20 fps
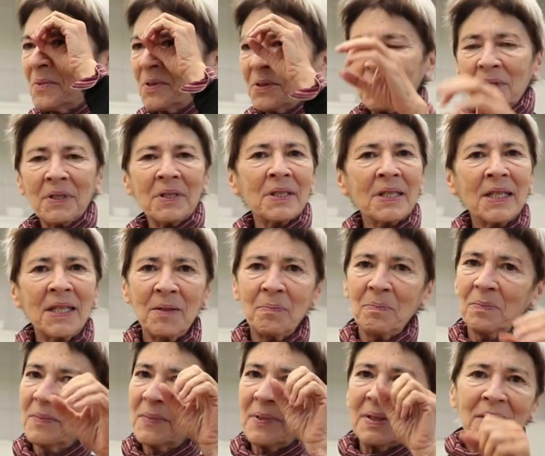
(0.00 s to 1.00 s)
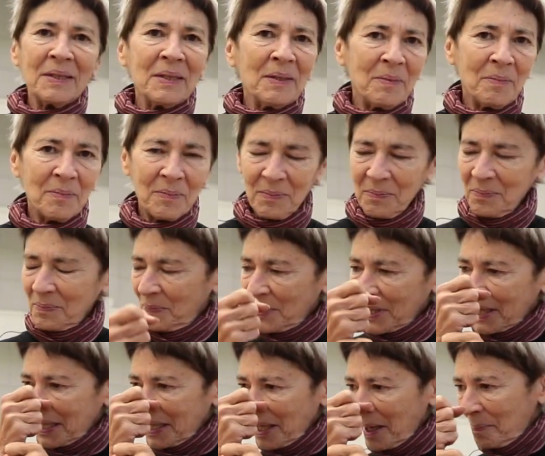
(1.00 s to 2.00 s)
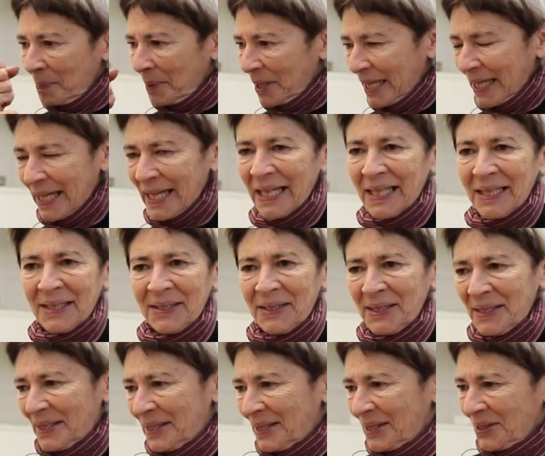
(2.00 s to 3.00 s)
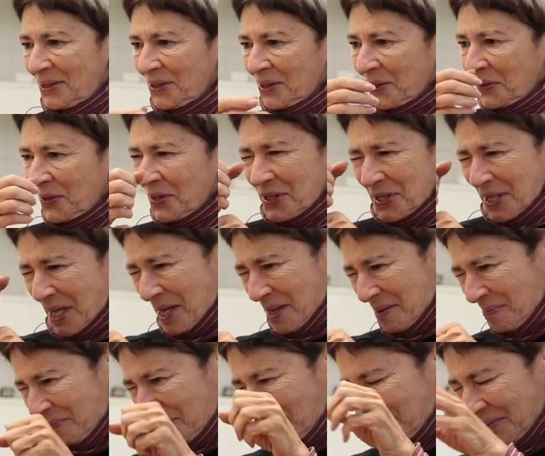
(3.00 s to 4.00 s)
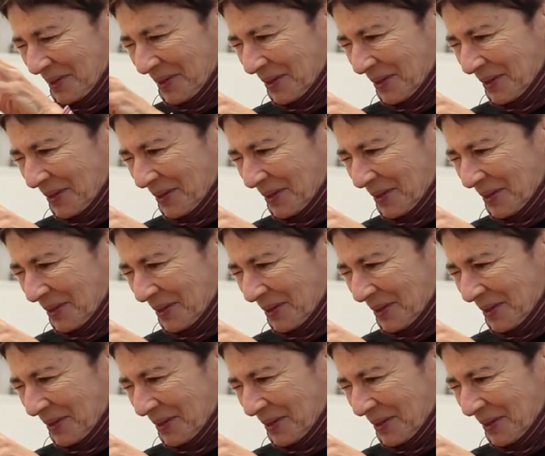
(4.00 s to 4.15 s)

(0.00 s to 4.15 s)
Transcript: You just pick it up again. Look at the same